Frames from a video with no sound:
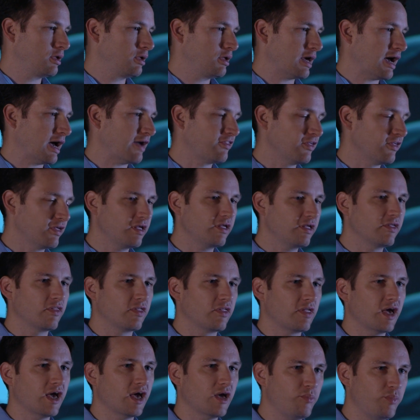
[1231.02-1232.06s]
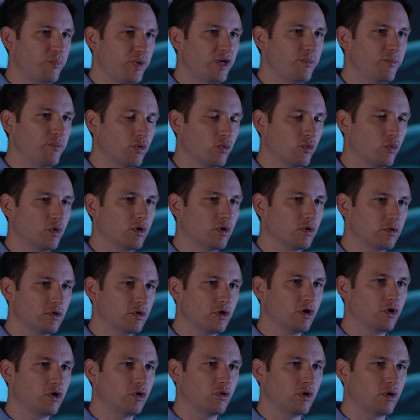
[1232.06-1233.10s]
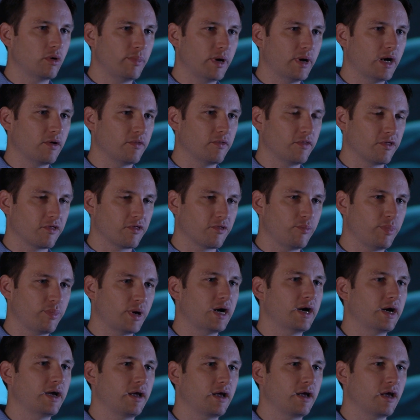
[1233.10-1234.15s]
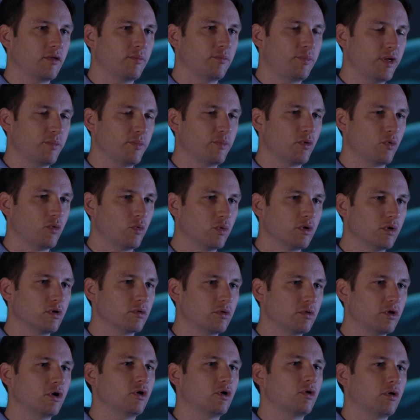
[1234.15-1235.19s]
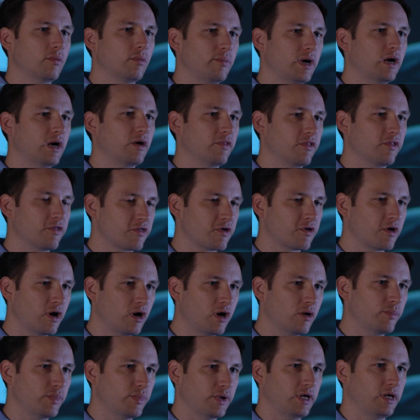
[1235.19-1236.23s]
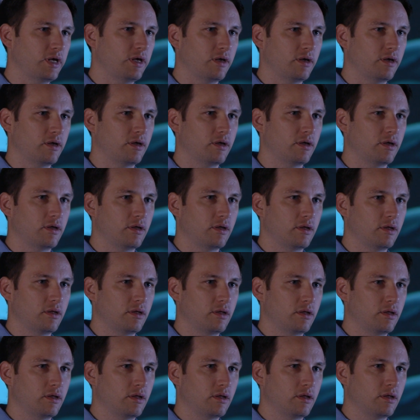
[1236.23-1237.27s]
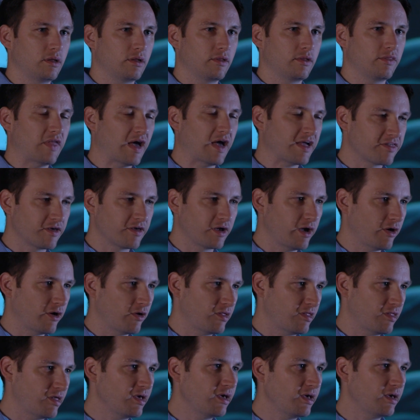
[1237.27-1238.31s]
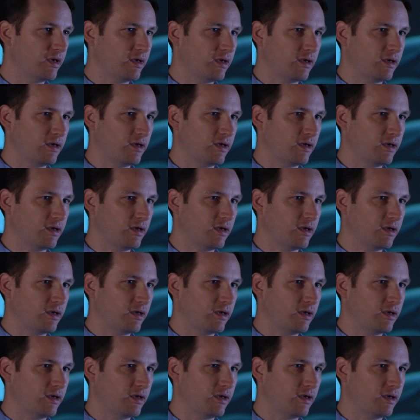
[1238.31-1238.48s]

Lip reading: At the end of the day, people will know about this bike and people will know about this company. That's a guarantee.